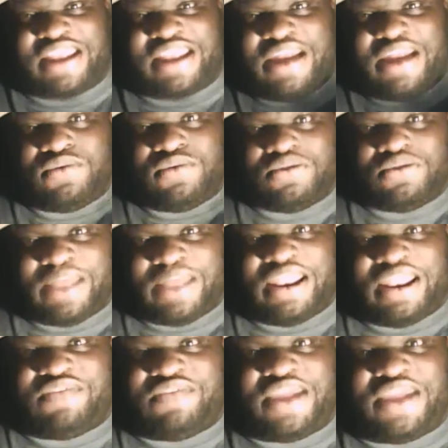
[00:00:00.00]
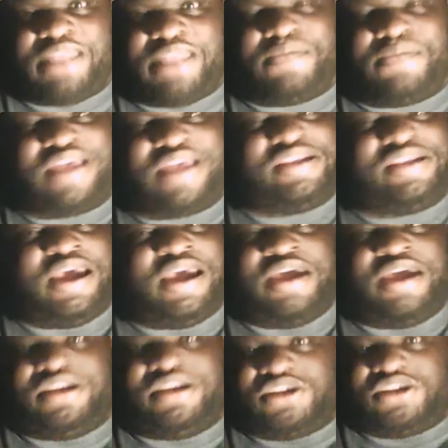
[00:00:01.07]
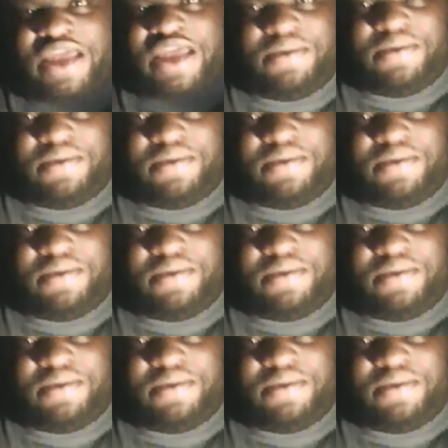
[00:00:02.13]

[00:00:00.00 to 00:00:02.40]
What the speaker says: And I will do my level-headed best to try to